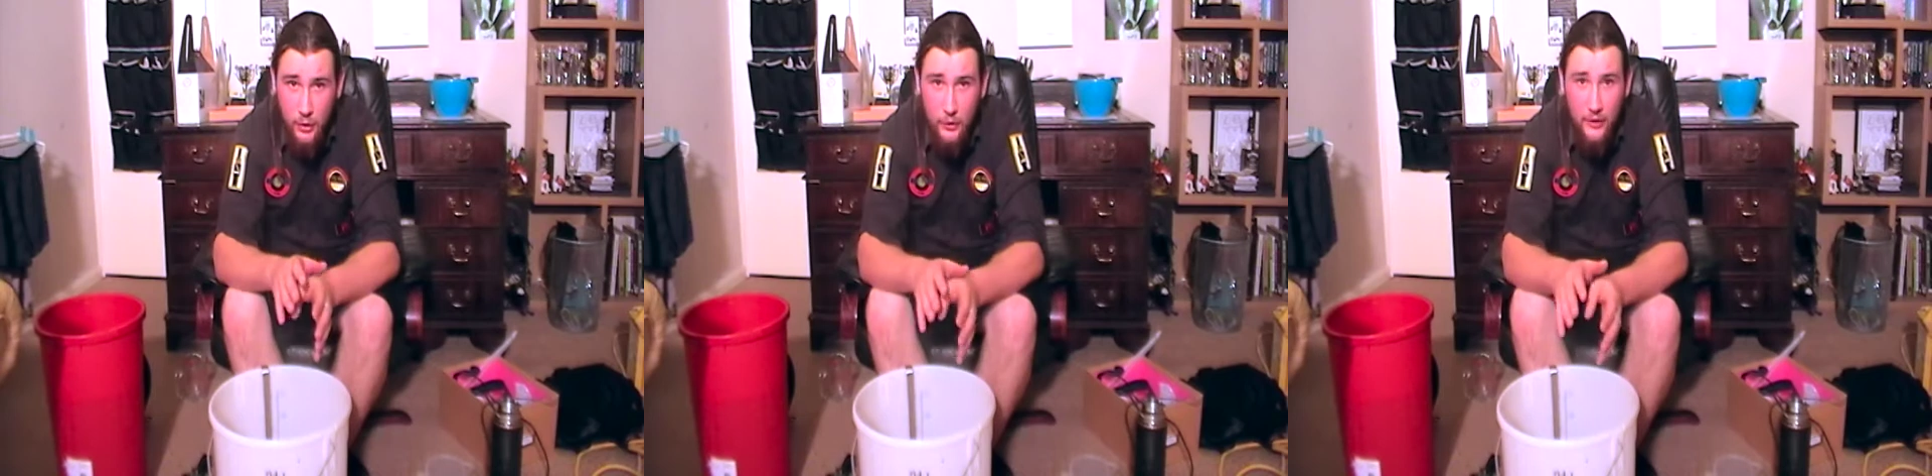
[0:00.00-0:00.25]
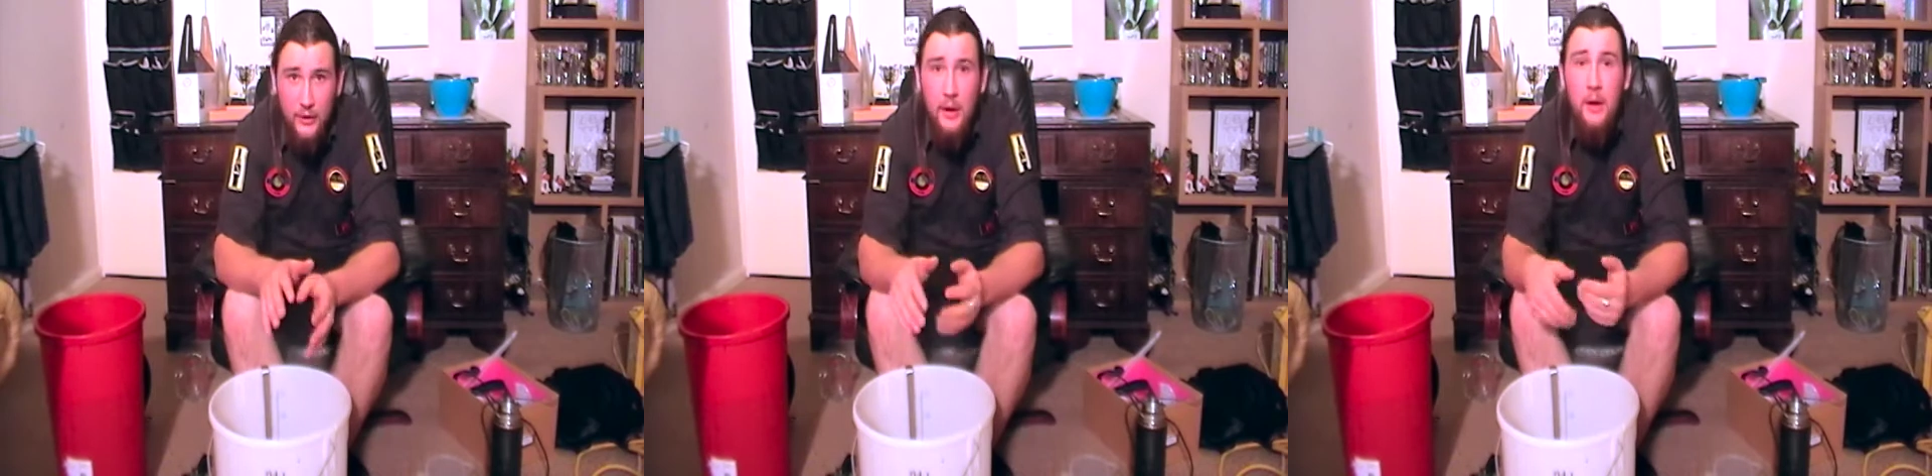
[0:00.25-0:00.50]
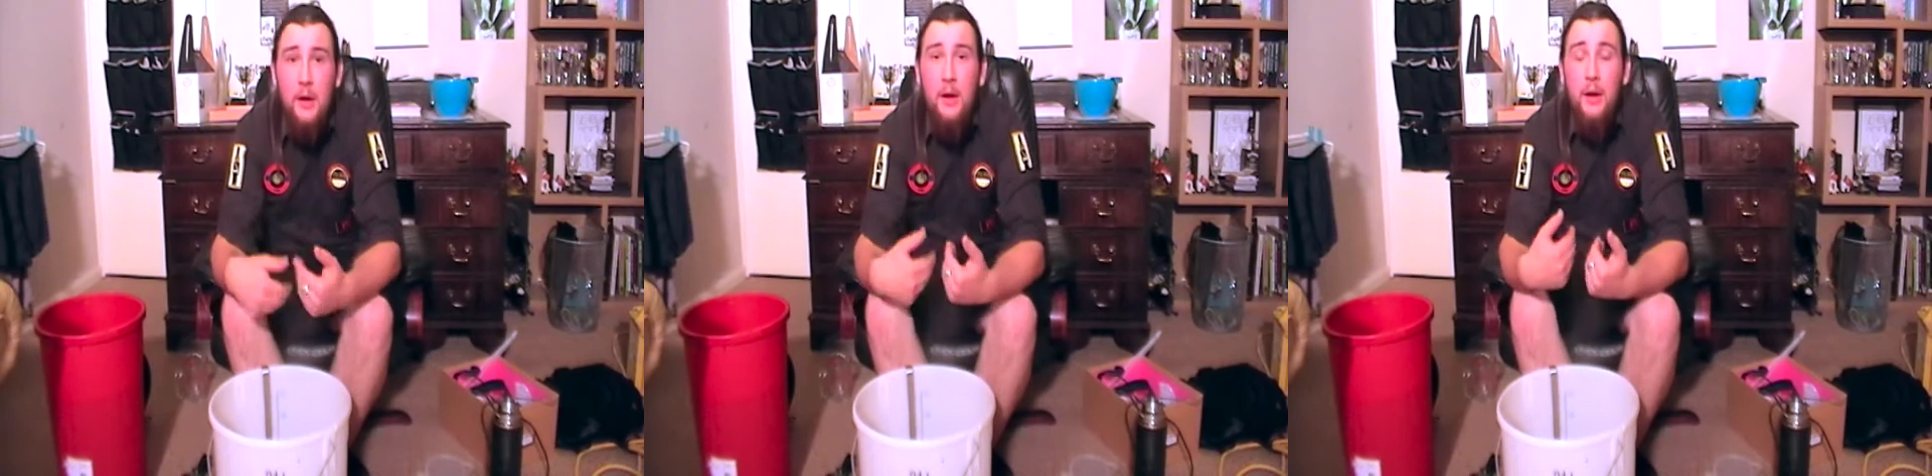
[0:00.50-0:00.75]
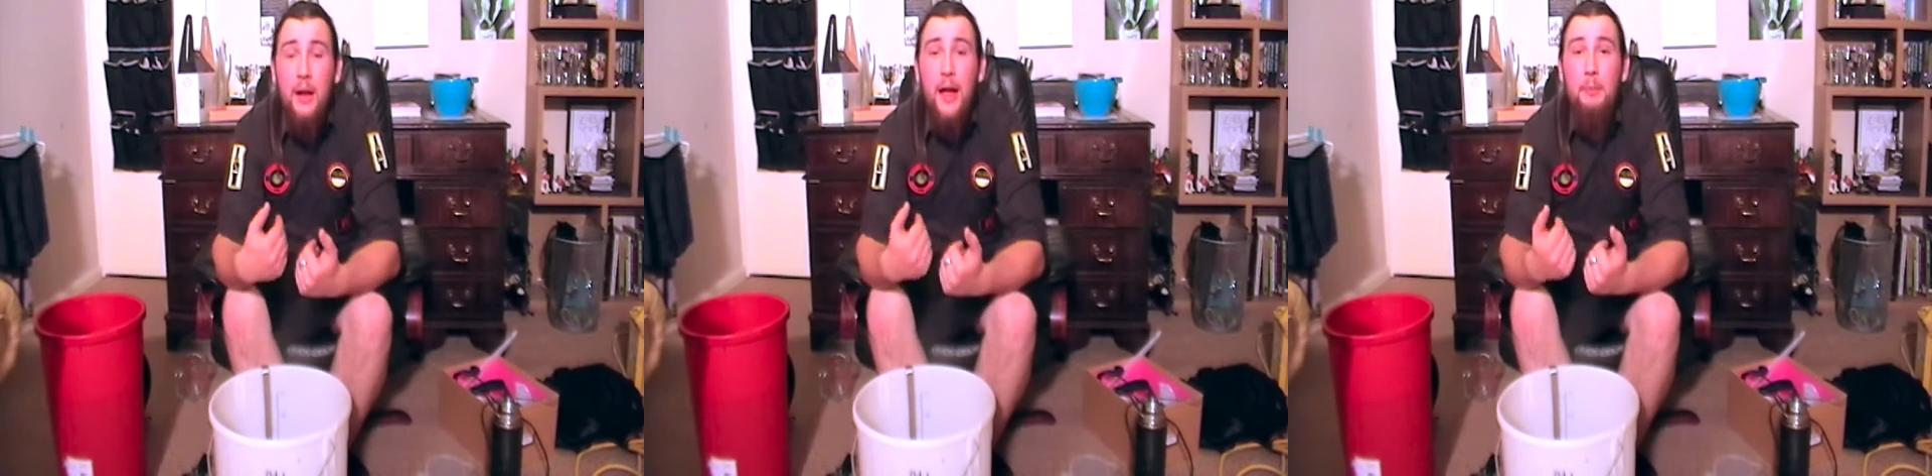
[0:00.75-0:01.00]
using
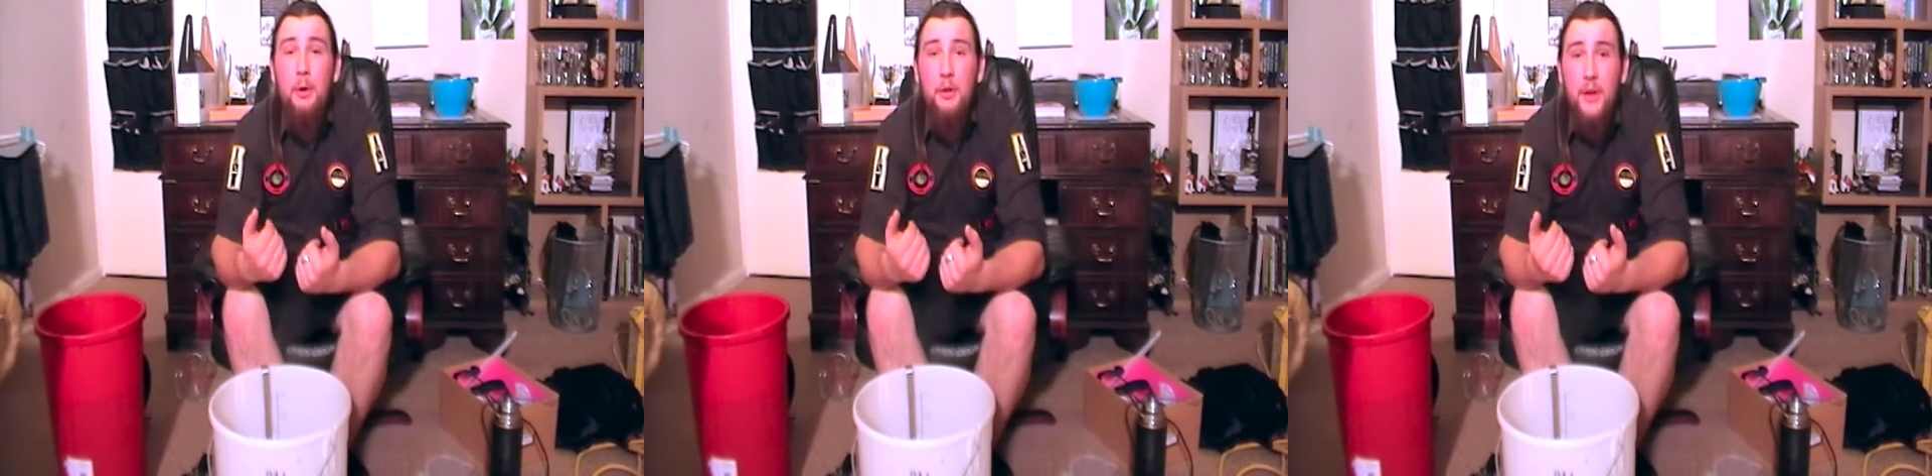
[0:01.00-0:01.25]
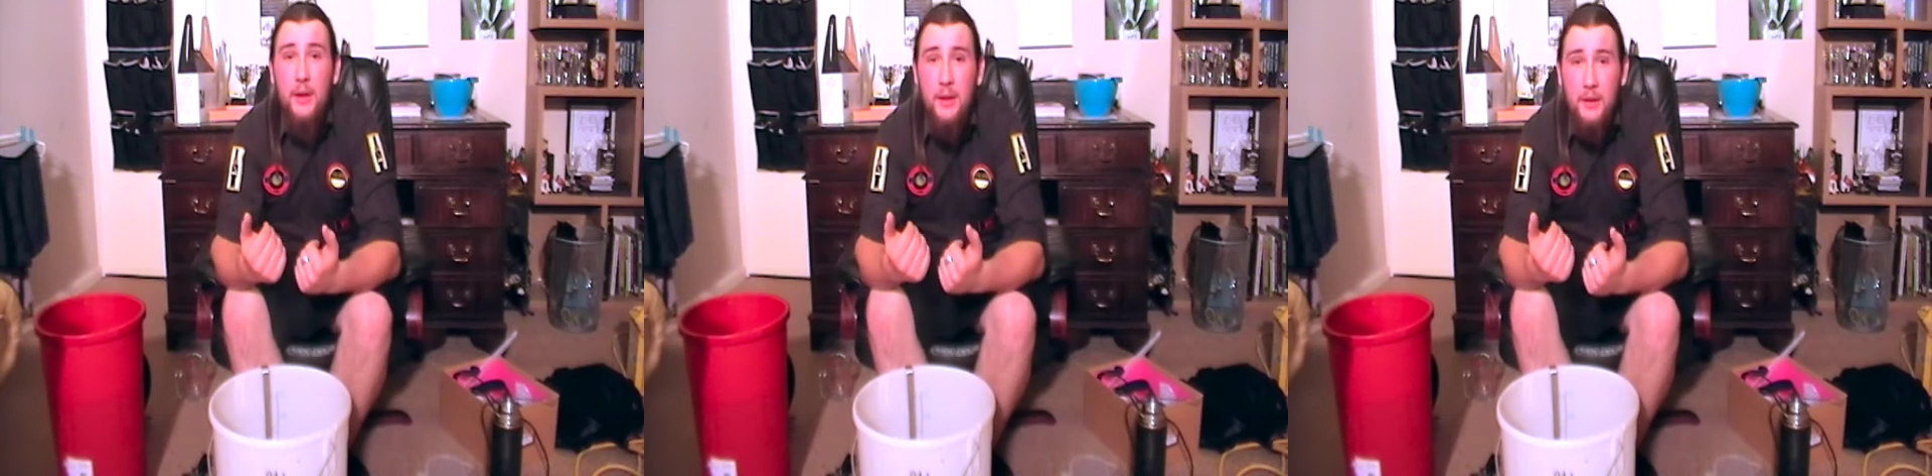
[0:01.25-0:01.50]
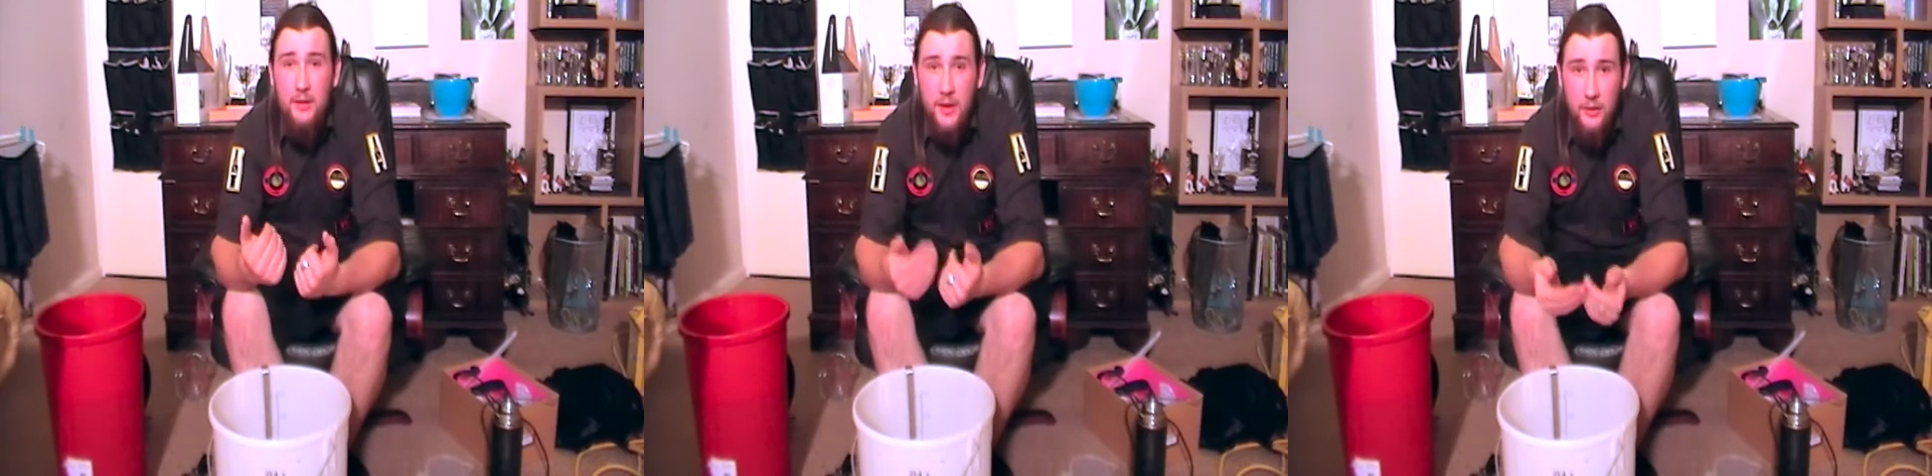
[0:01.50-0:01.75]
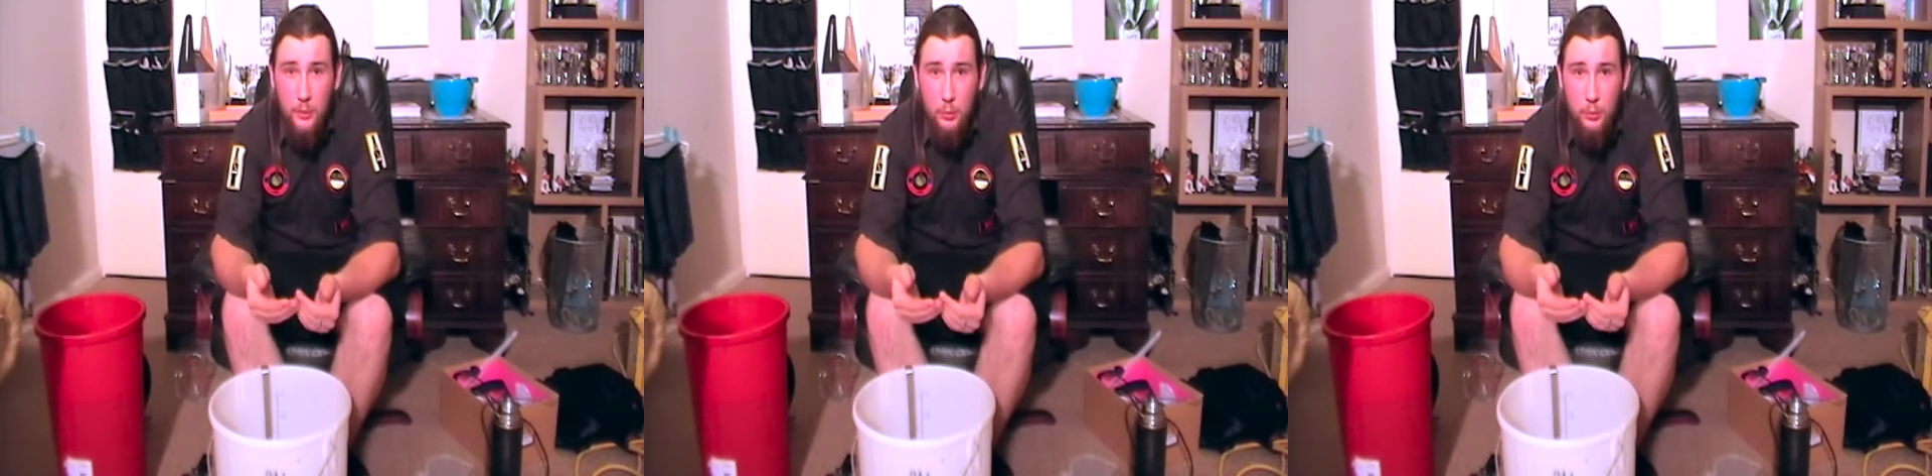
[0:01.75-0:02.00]
and how much that kit
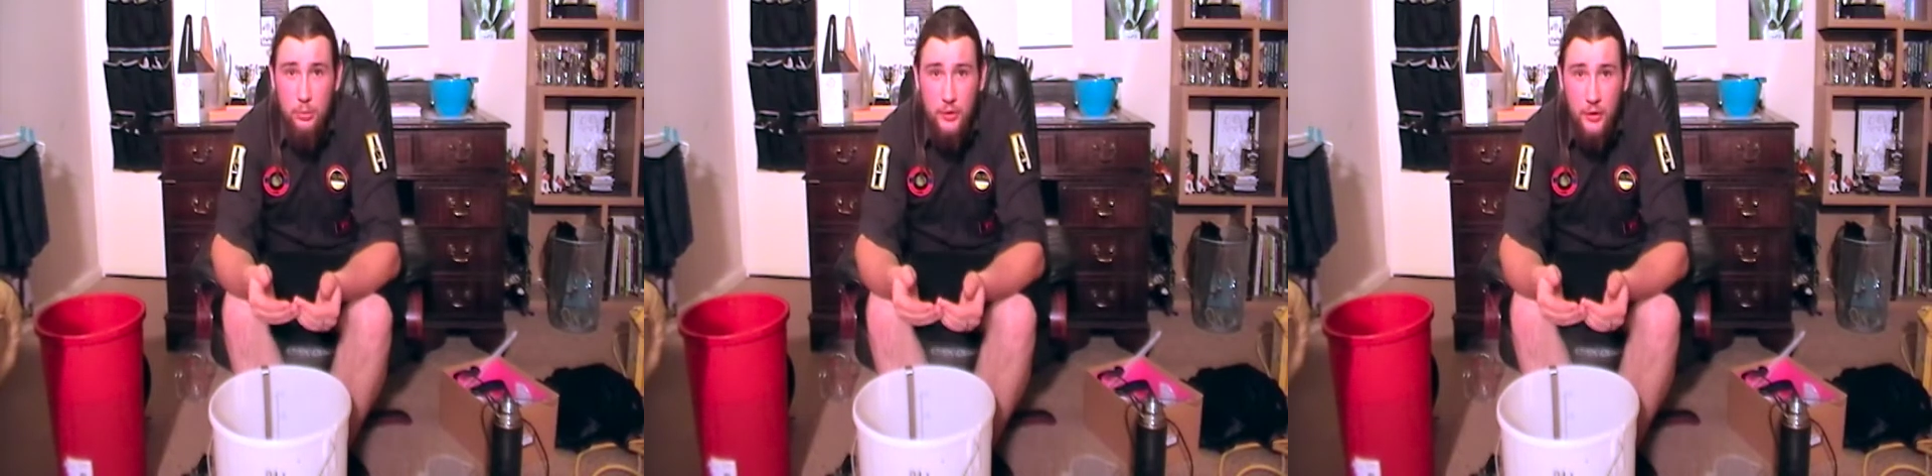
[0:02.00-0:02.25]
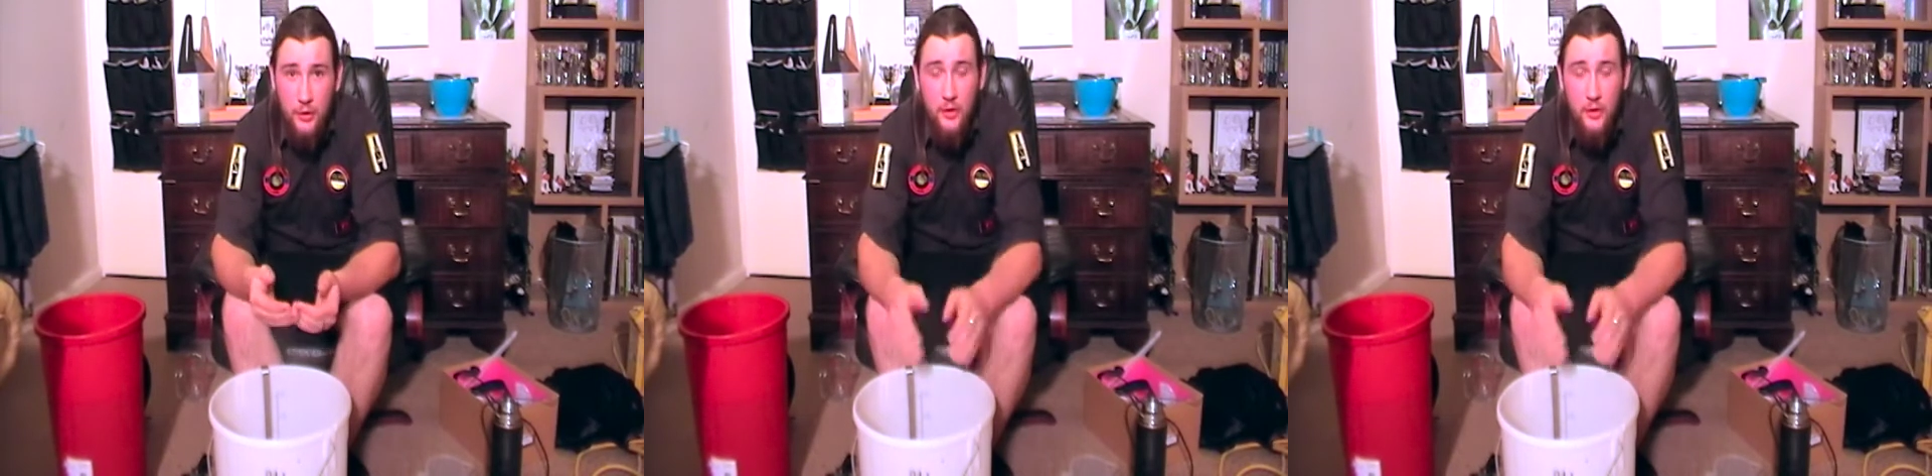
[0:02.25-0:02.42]
says it will produce.